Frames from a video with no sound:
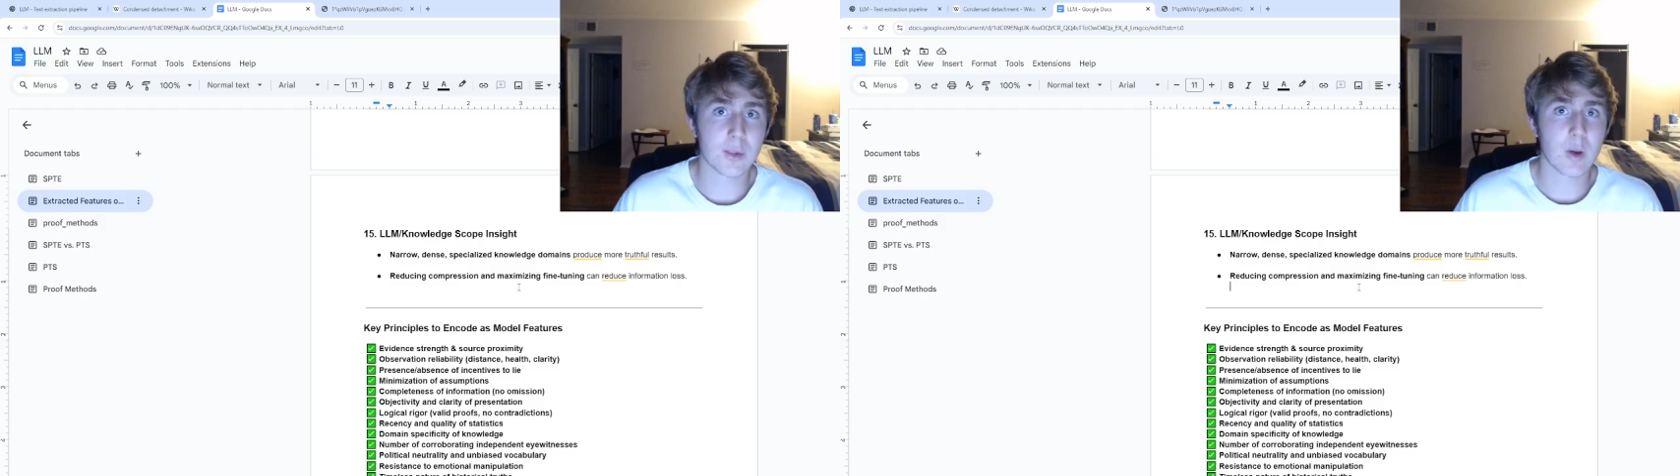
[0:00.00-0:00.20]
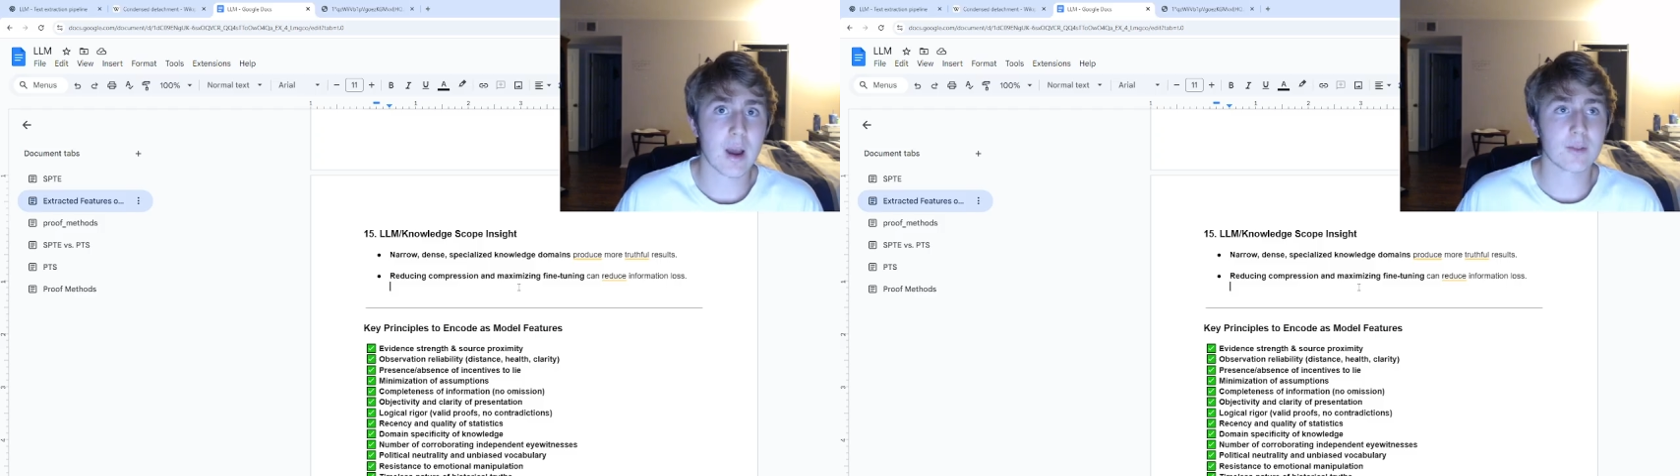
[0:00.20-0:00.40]

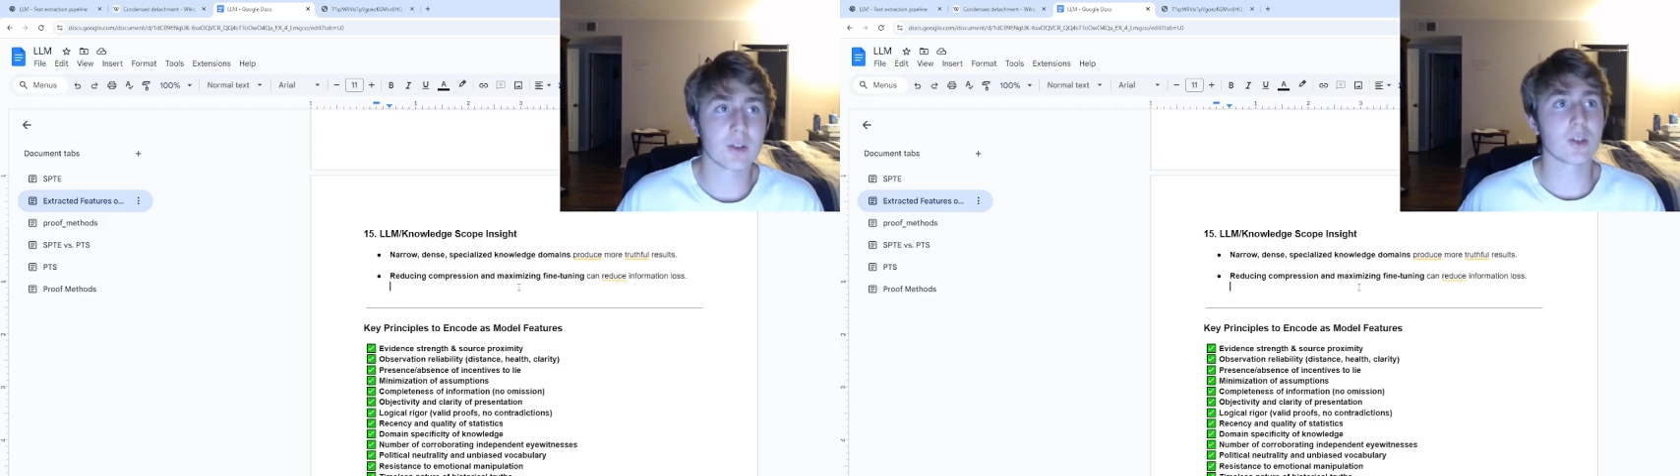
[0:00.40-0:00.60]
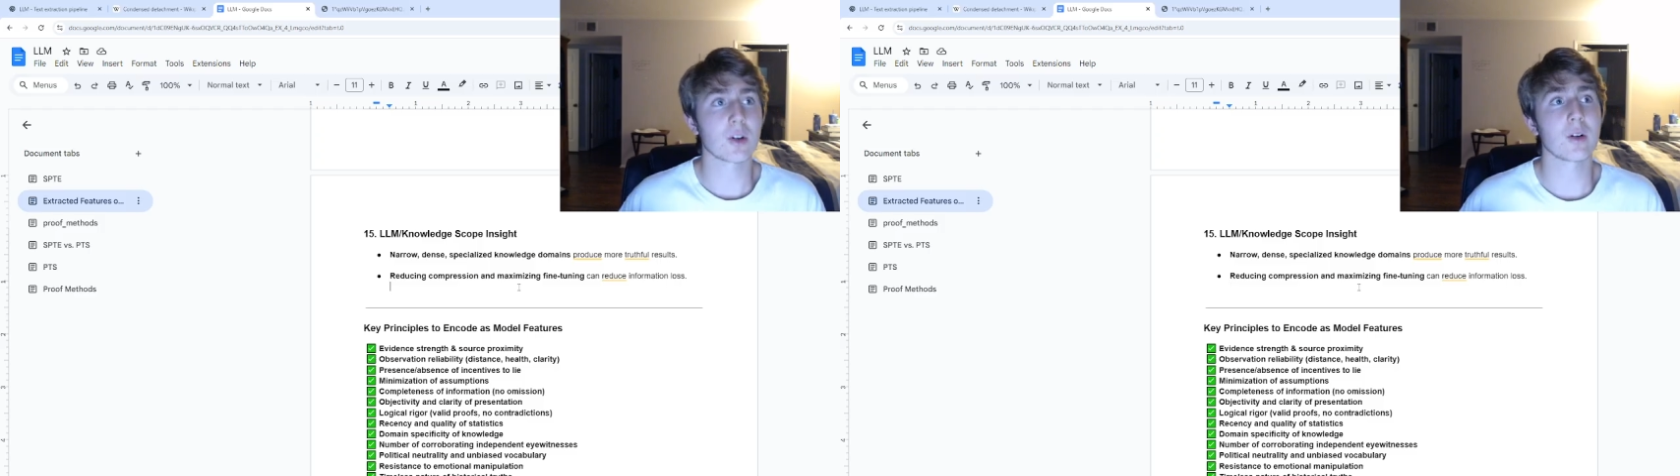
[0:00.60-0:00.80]
you have
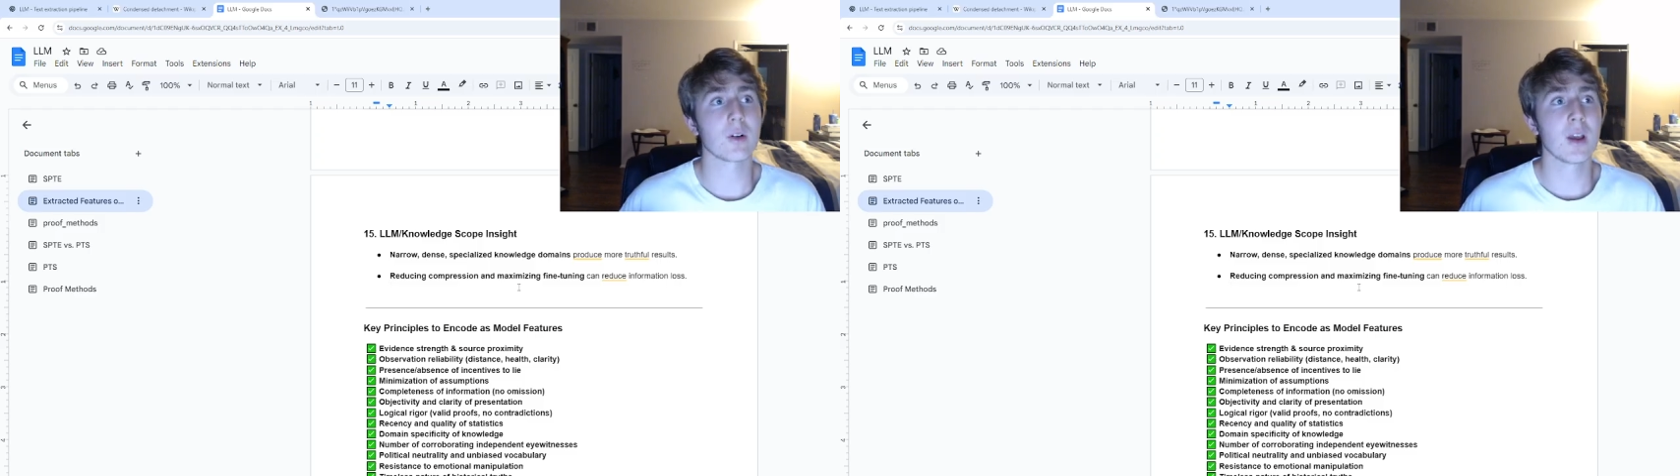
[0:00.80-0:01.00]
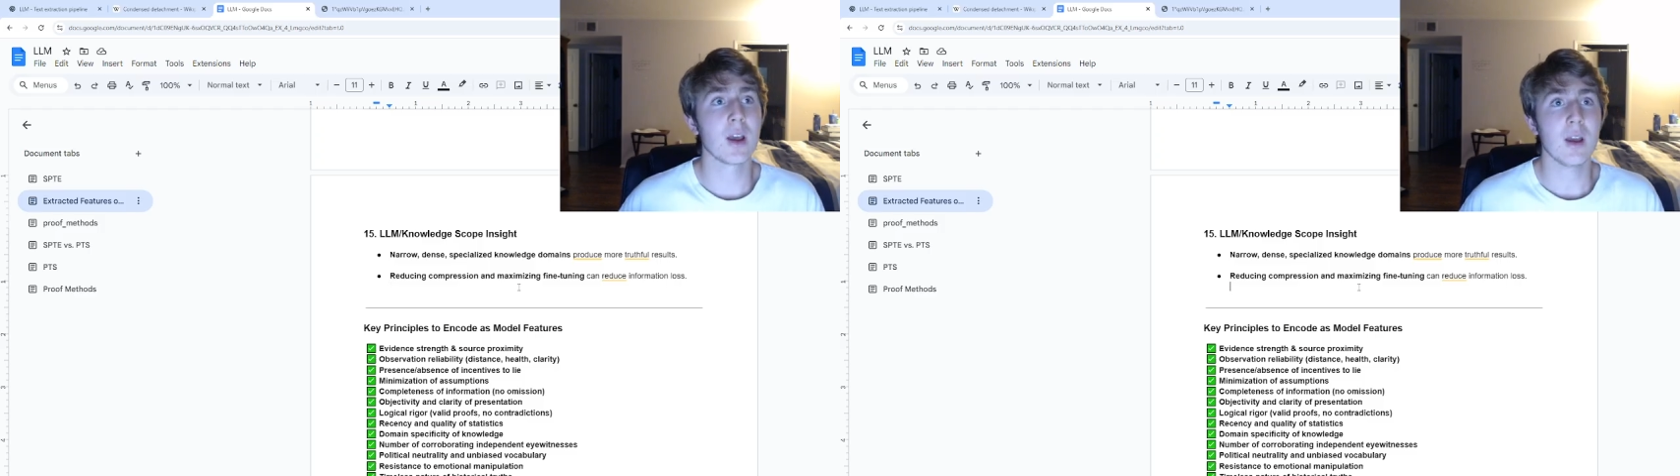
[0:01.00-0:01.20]
to
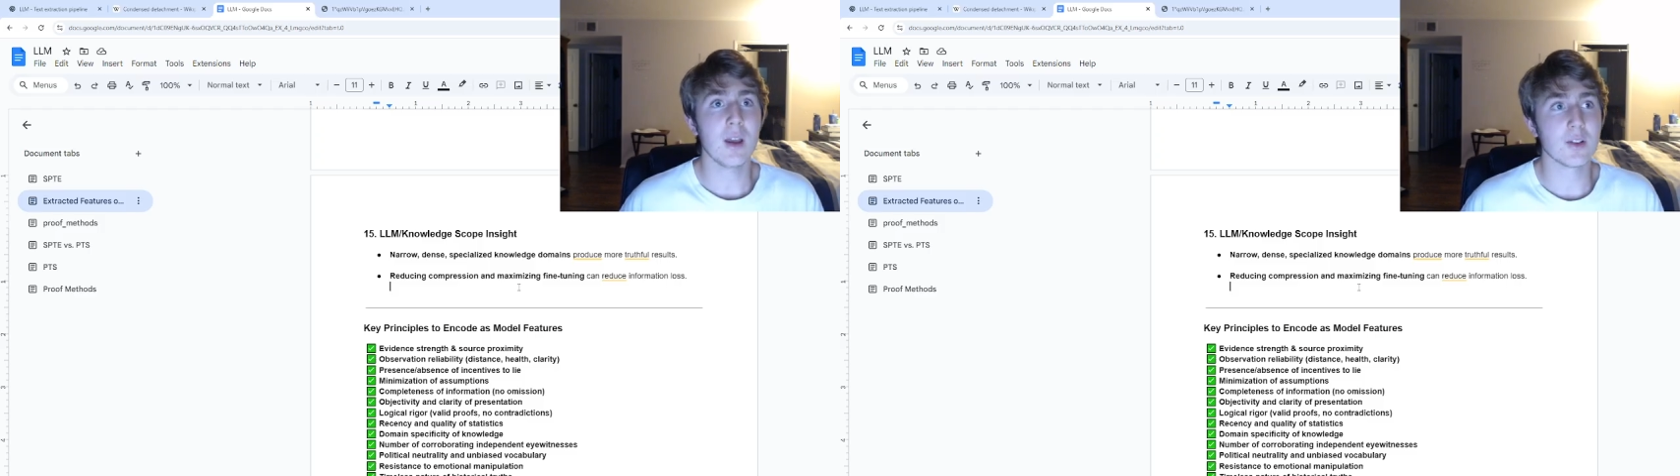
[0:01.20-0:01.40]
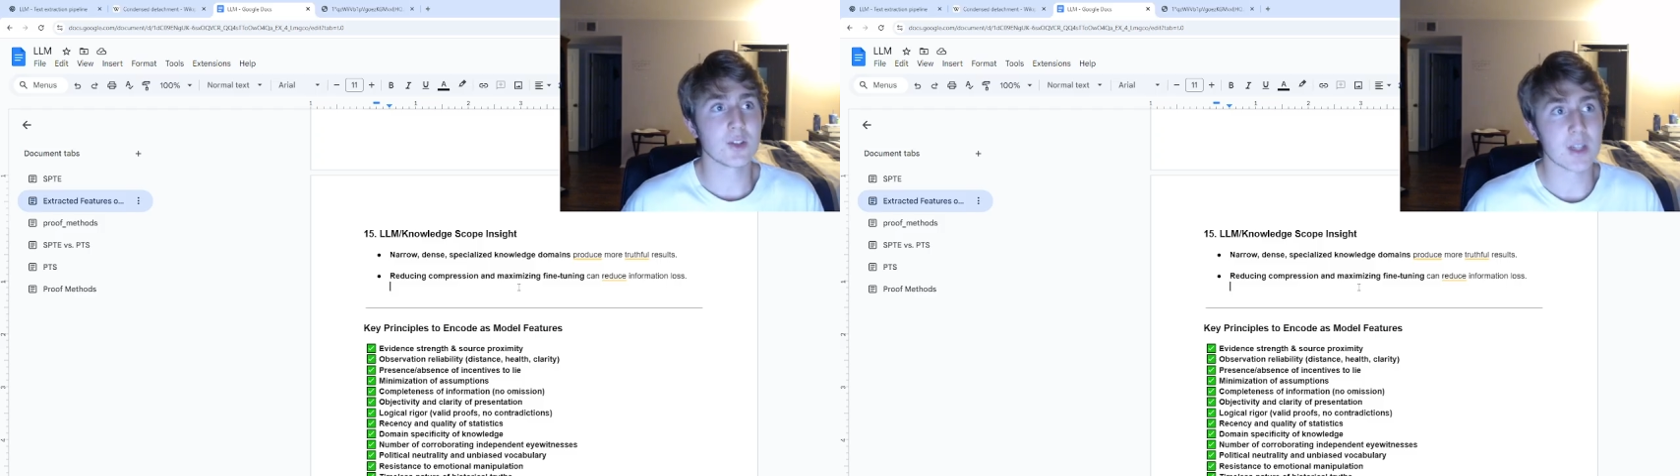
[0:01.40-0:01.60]
turn
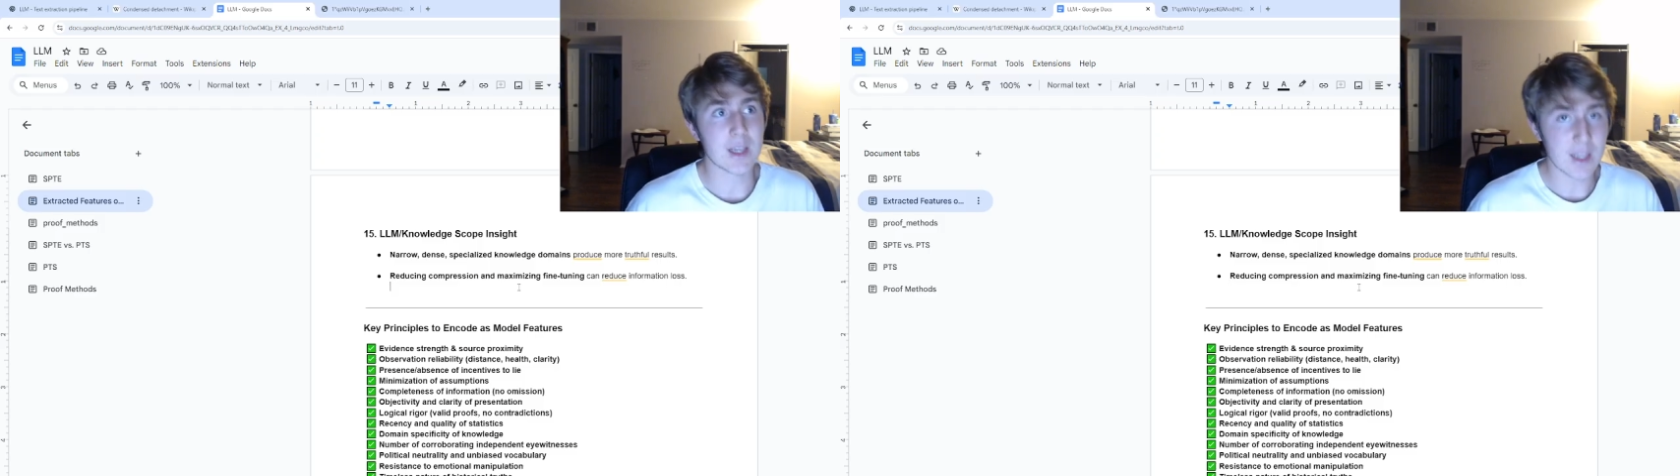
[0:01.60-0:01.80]
is to